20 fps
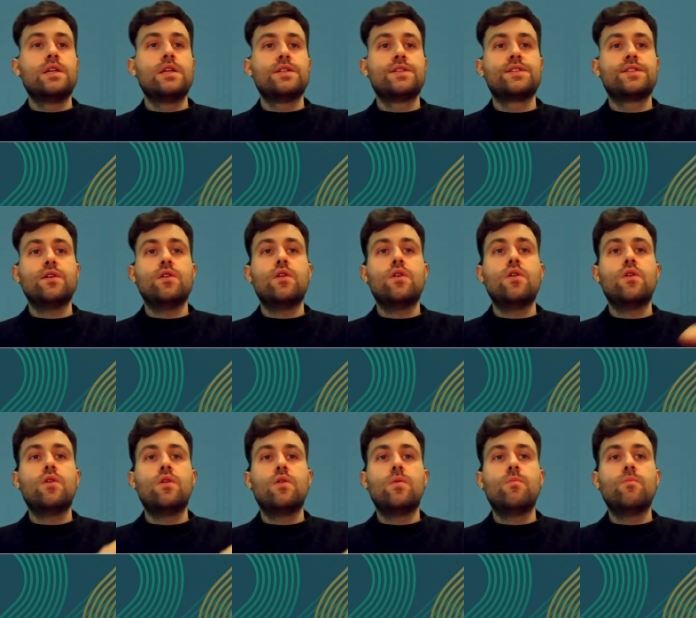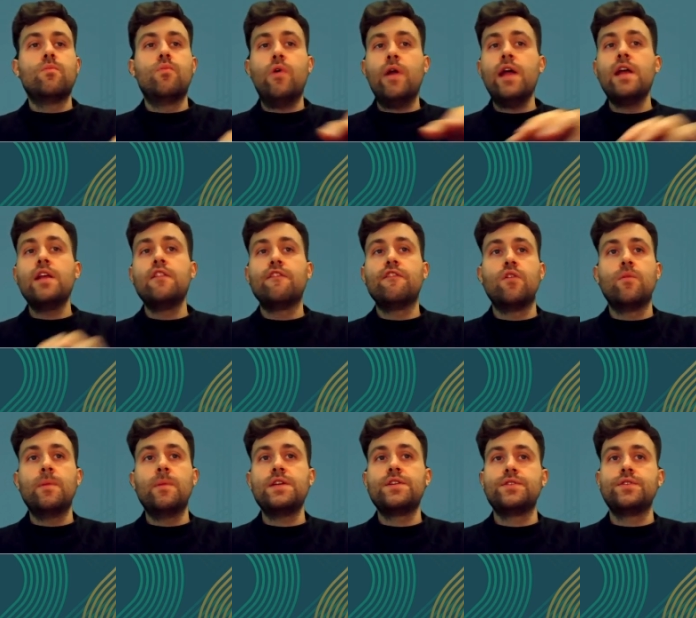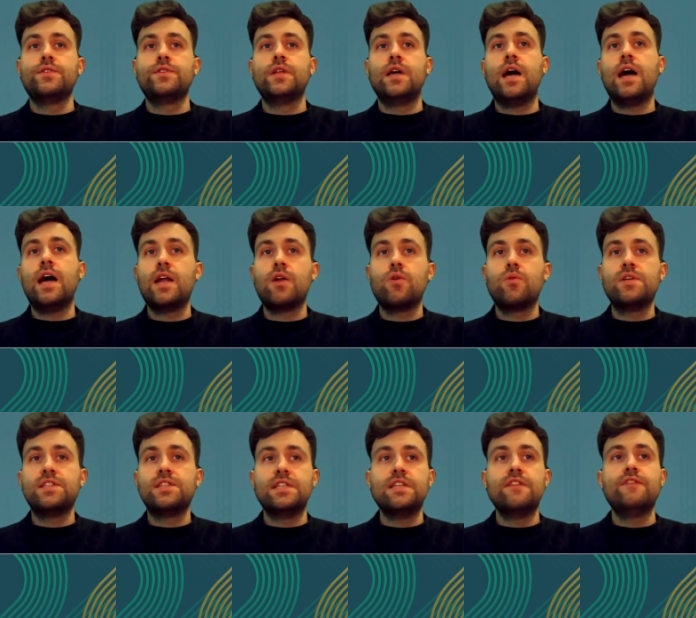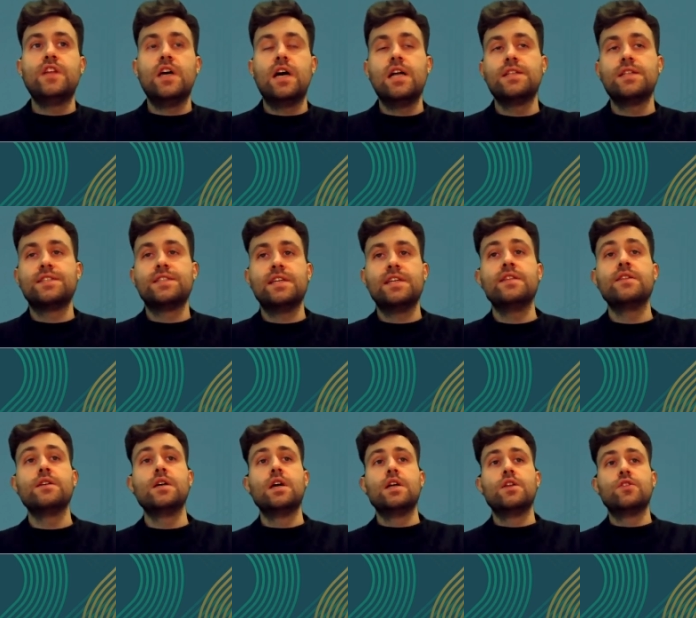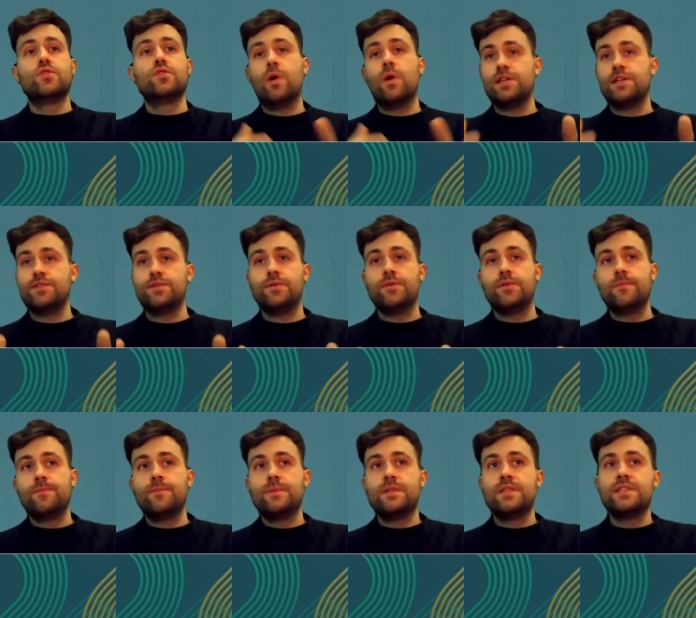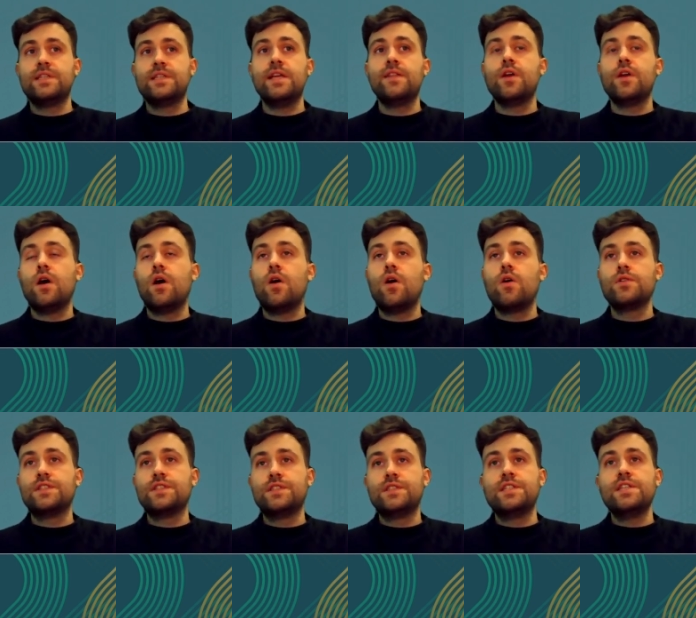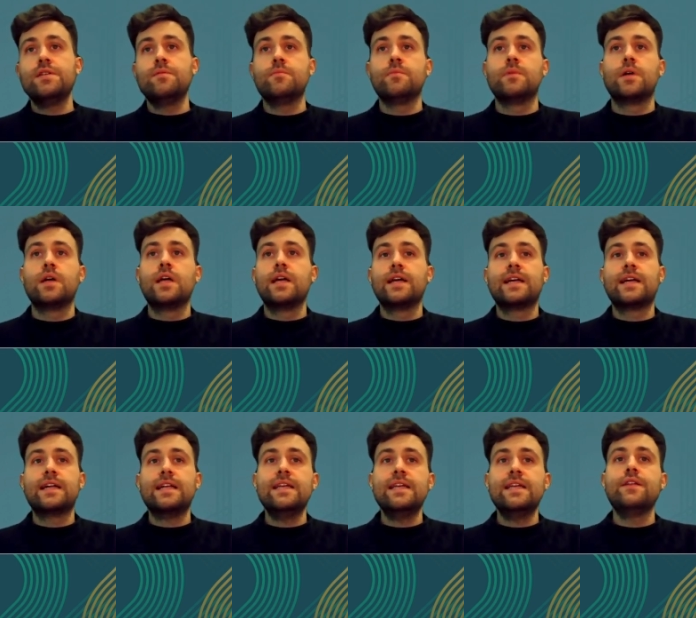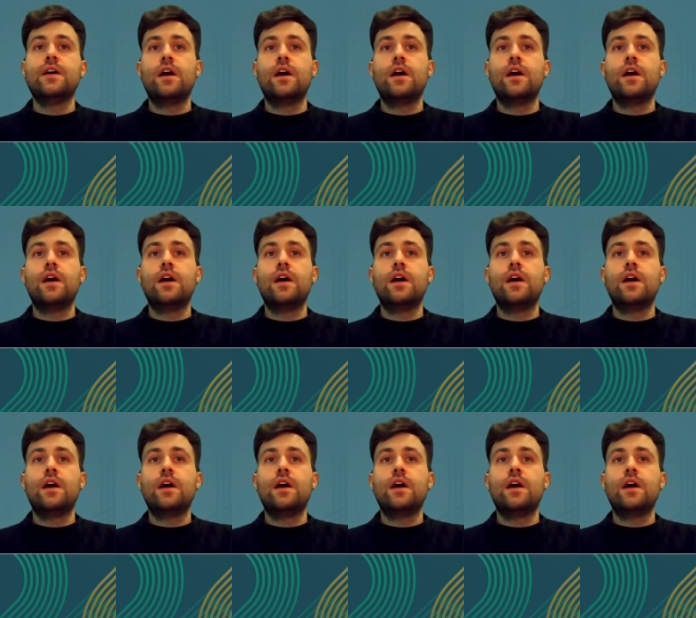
So brain information I received and sent to other. Then our team clean